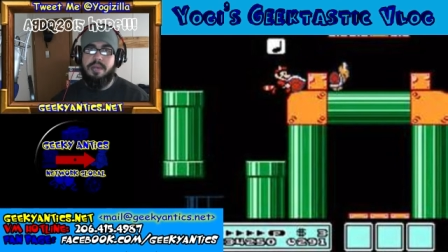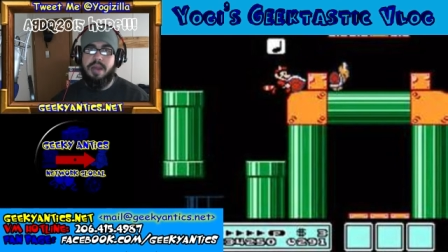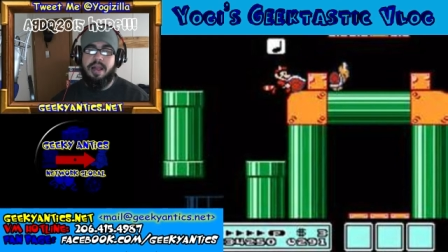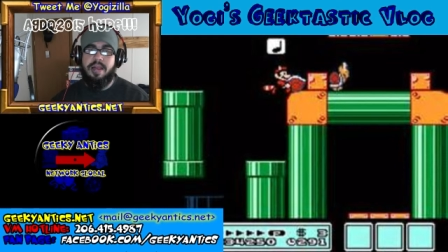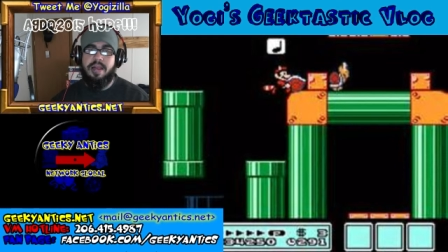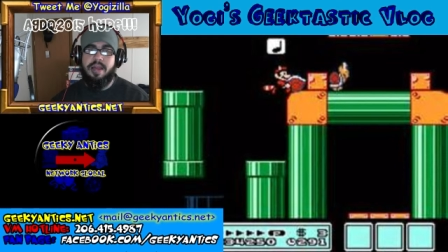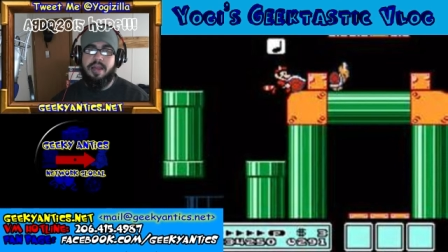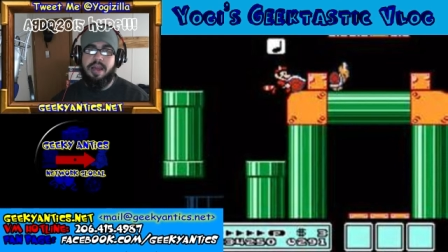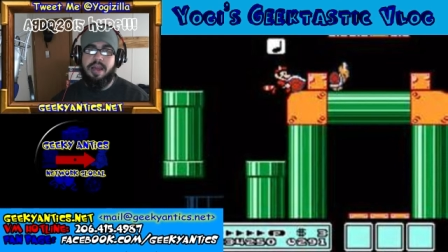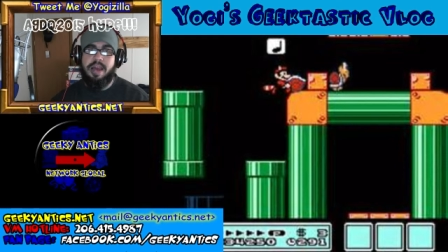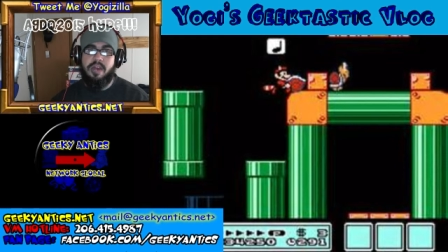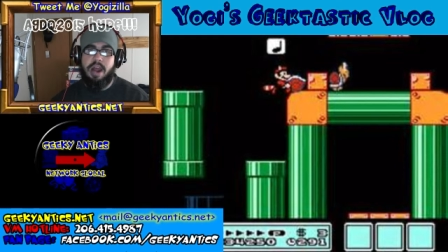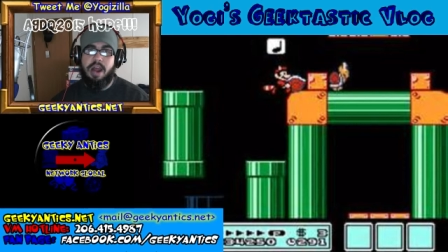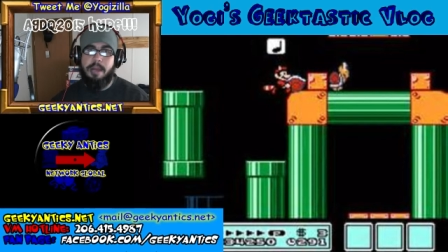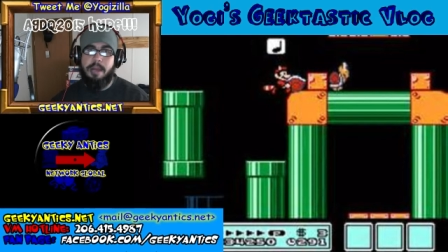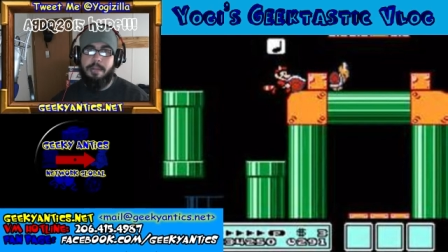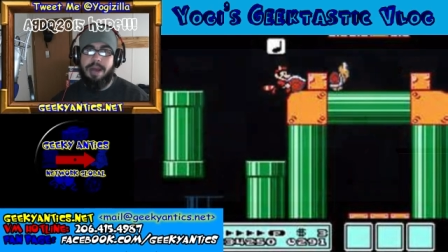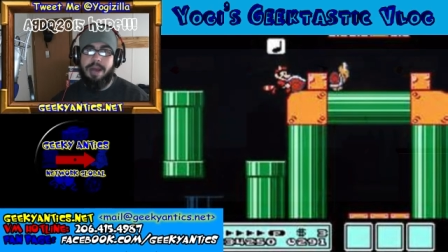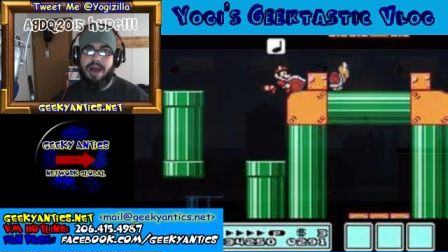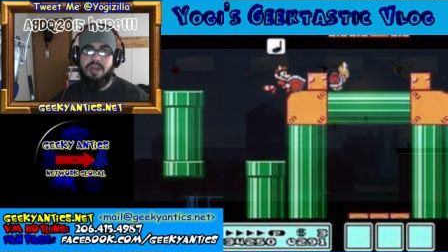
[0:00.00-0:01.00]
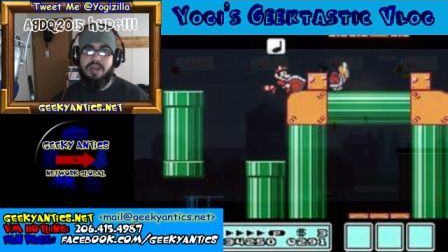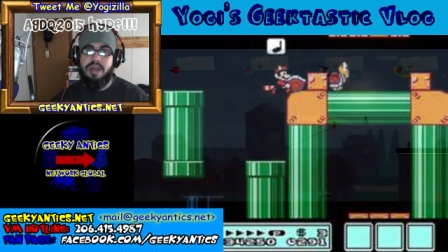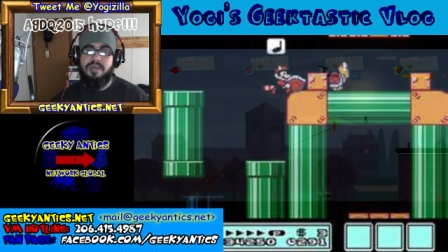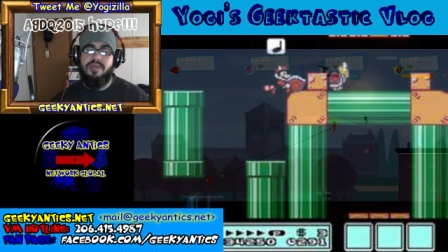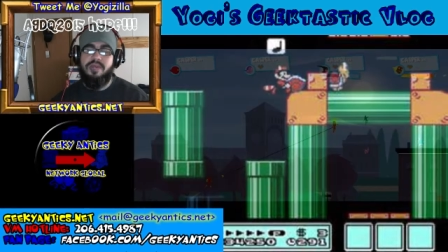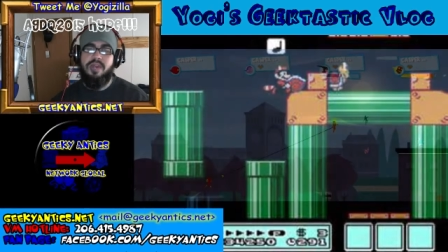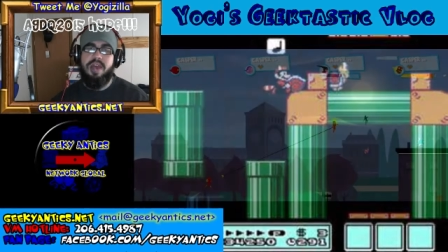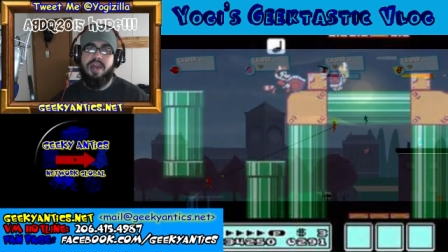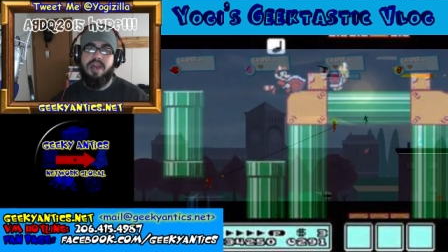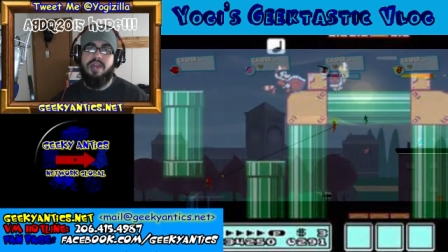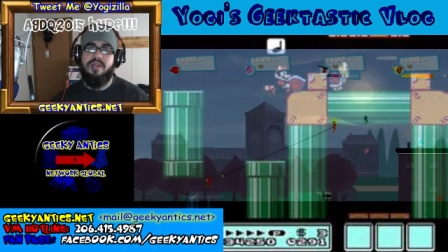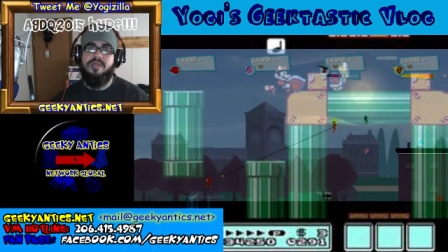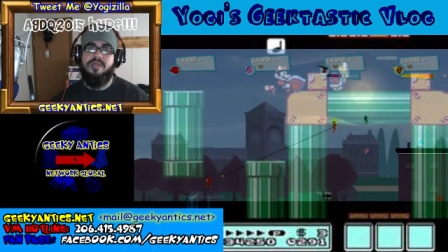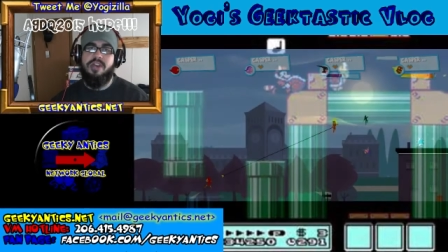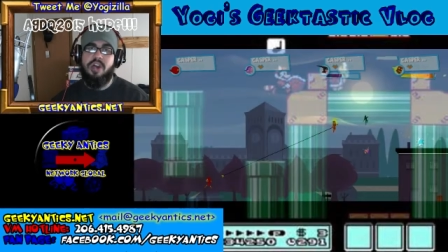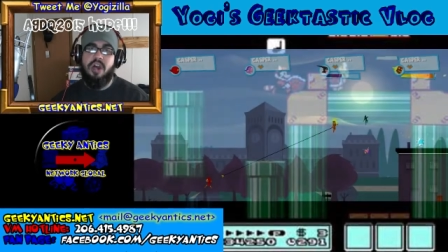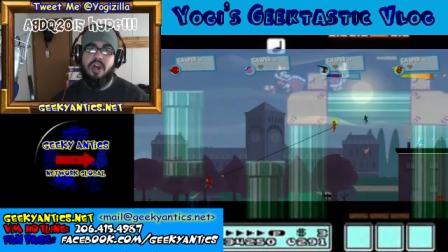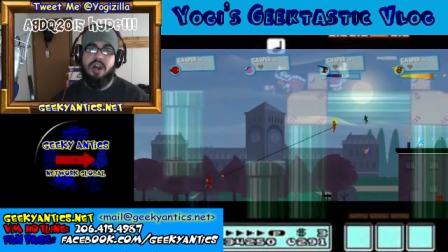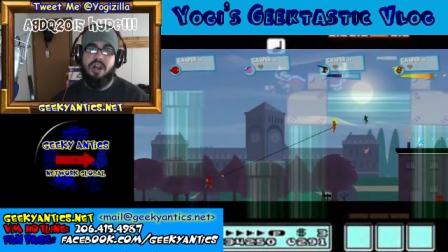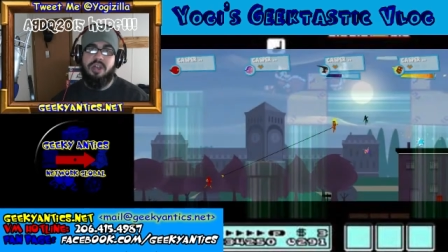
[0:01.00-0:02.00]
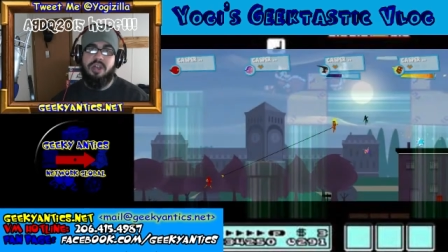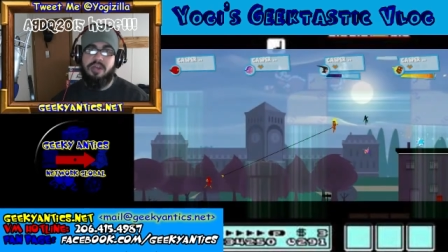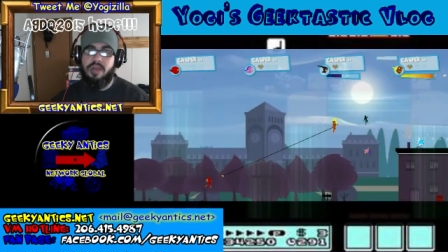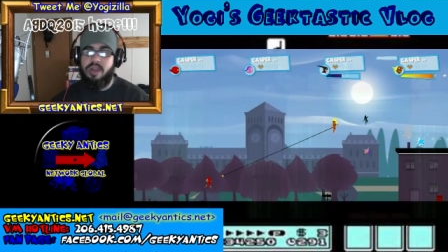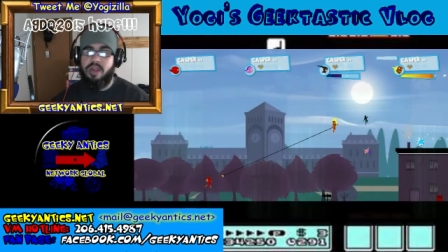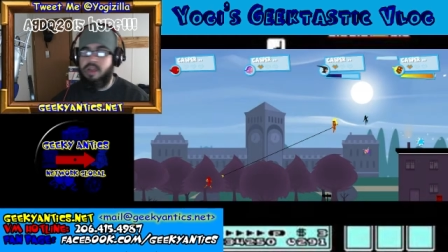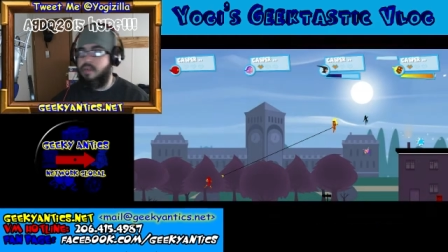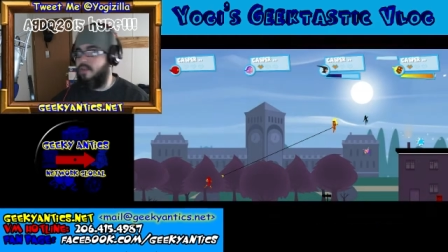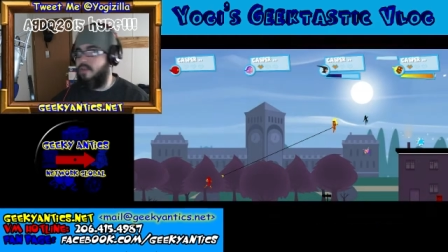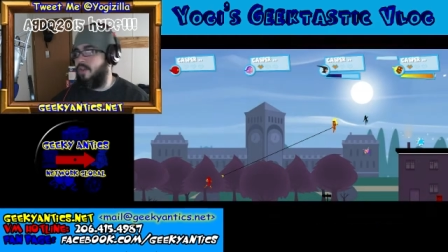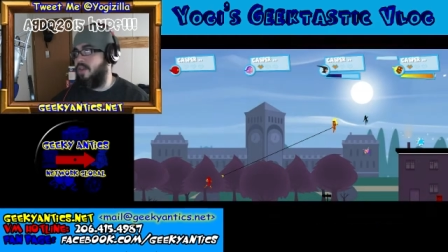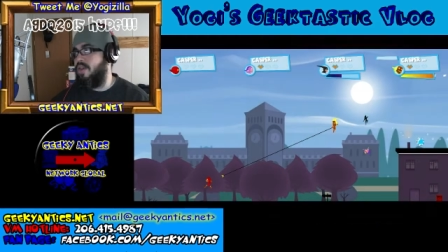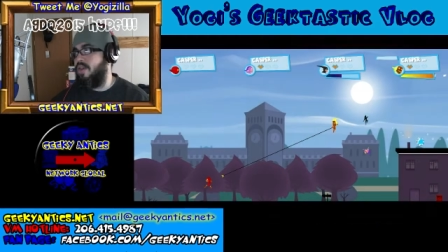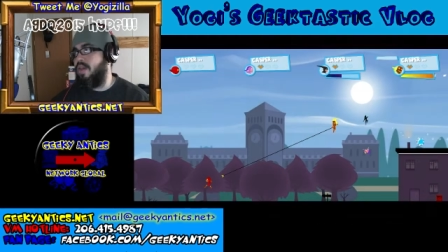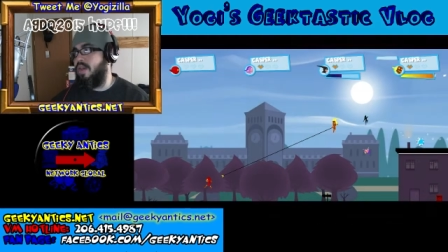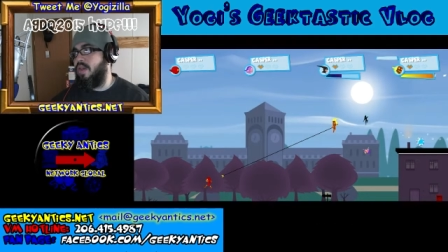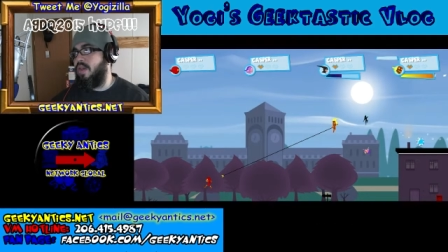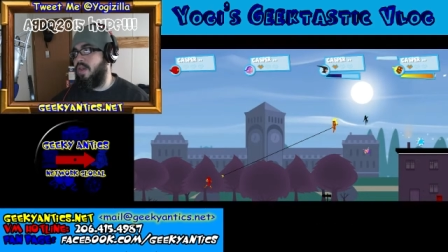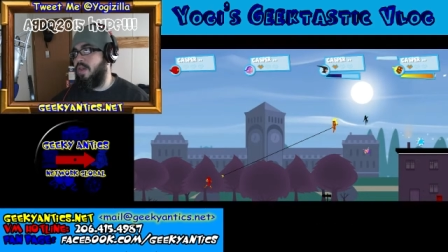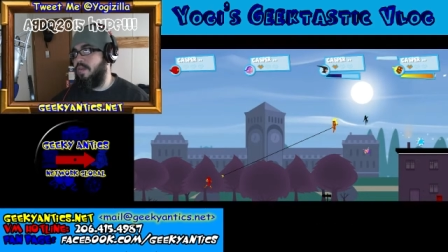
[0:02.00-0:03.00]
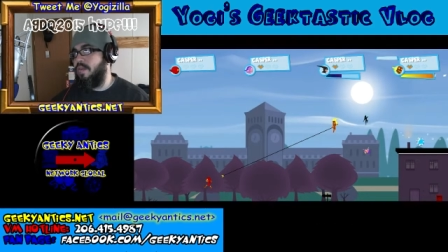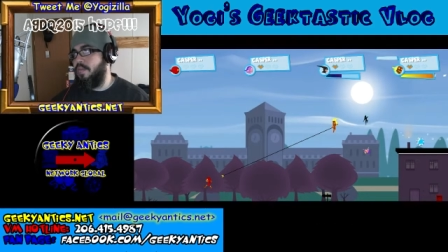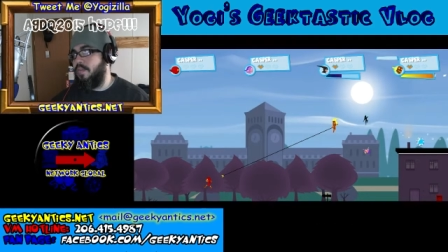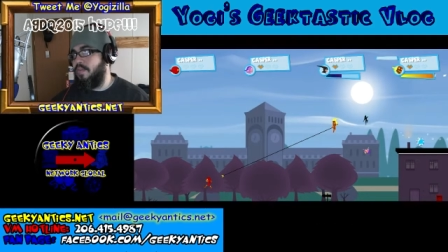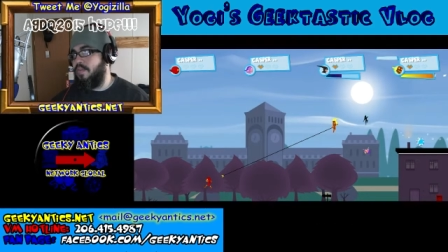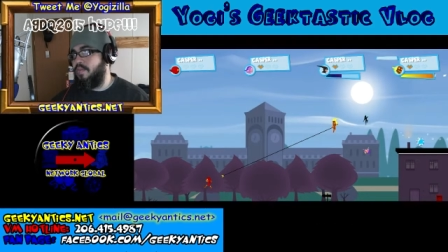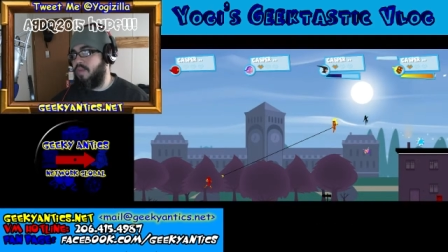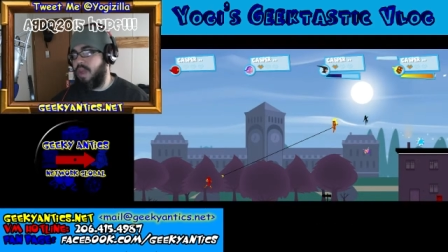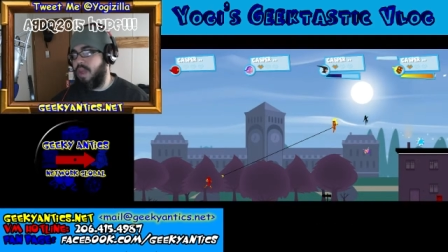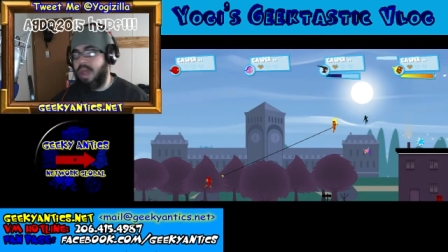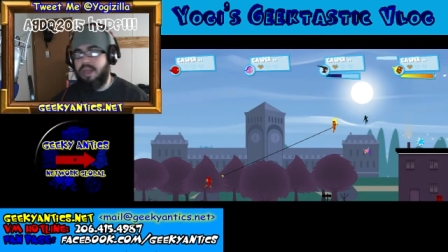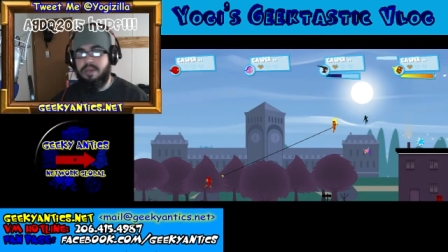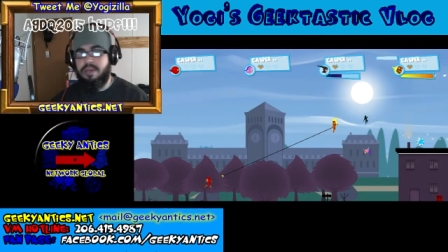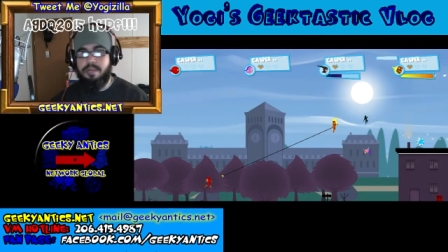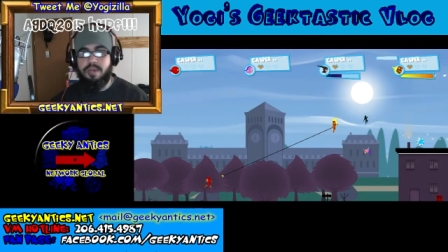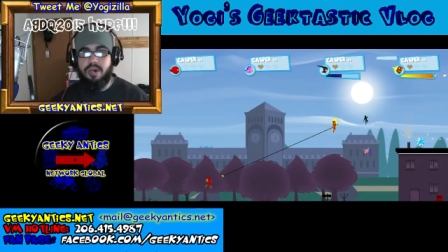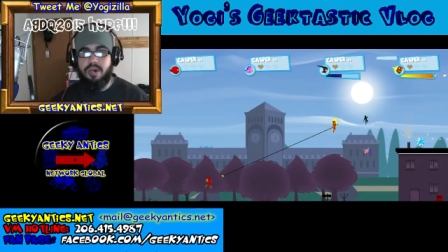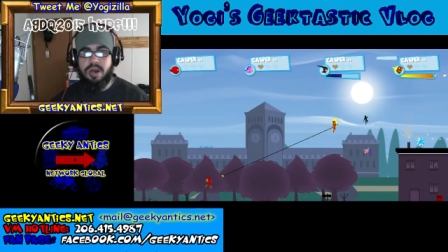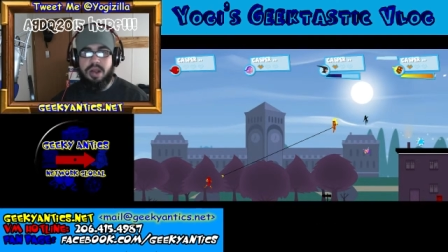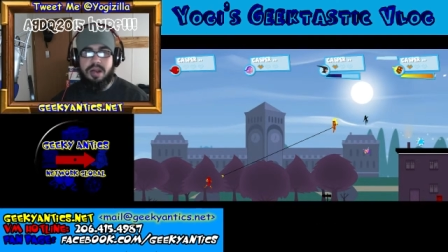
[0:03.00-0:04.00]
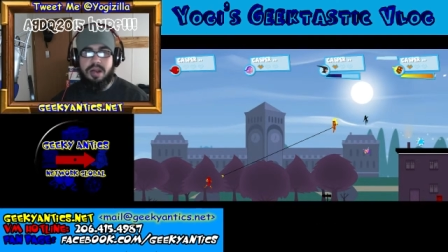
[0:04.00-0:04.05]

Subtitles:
together on positive things, regardless of the differences, and that's important.